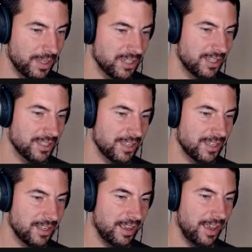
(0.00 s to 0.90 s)
an
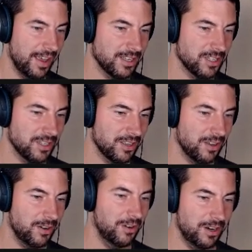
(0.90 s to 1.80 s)
existing action
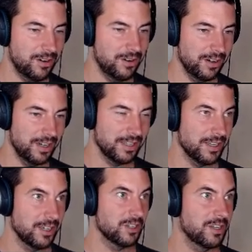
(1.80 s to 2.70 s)
or an
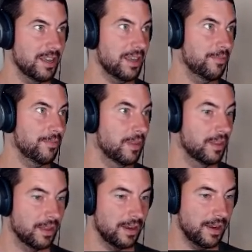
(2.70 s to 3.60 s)
organization name.
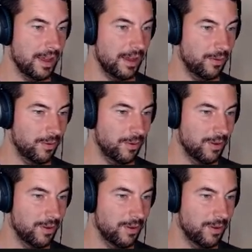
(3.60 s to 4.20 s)
Now,